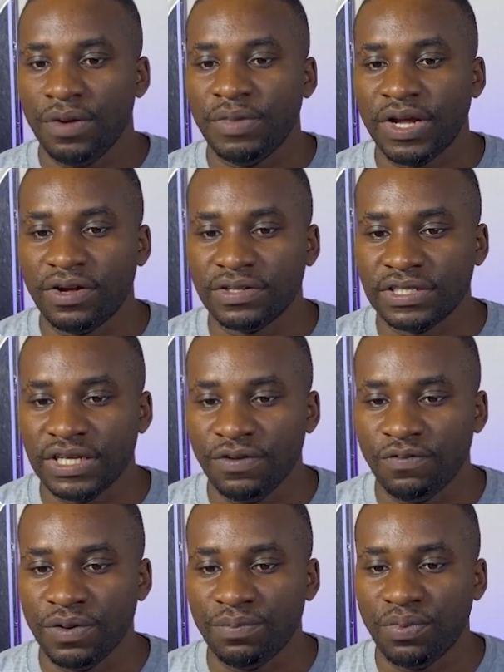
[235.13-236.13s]
because
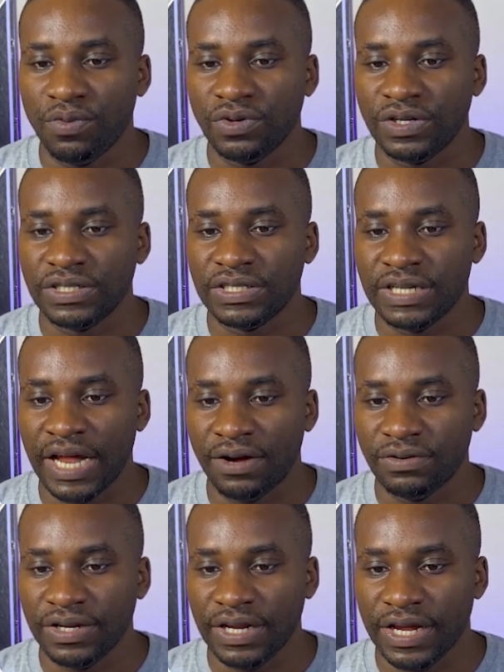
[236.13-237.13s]
if we pull this
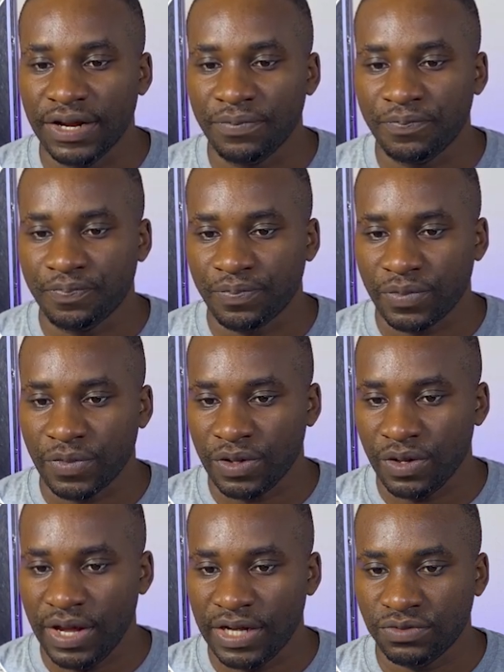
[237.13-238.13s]
down here,
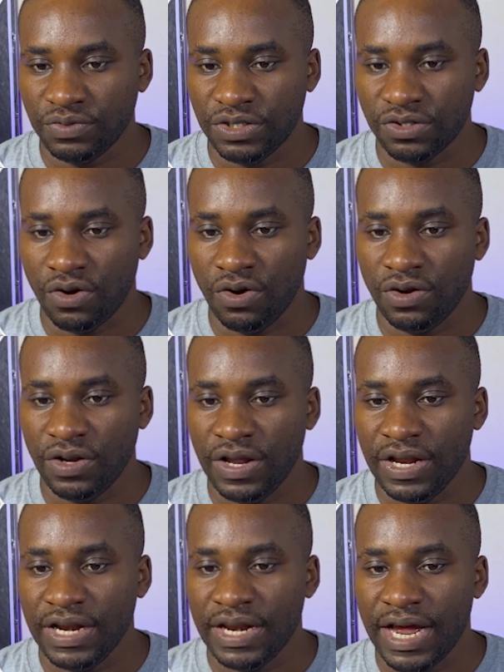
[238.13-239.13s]
as we saw,
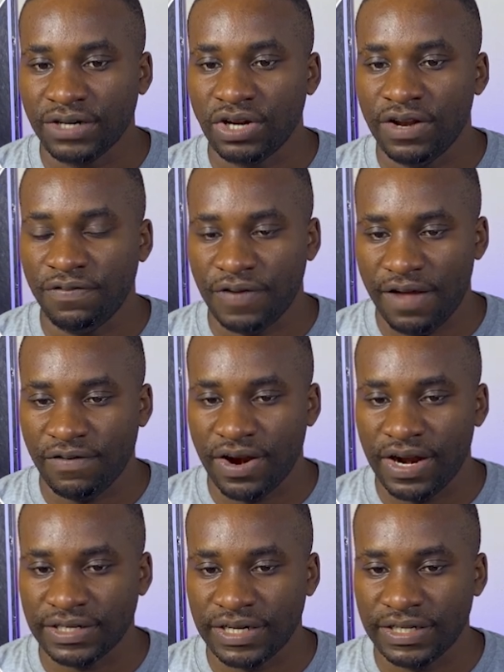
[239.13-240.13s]
there are actually 5
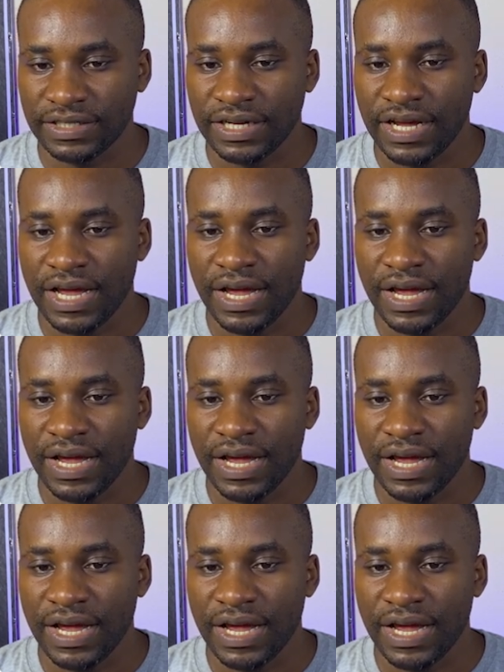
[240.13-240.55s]
characters.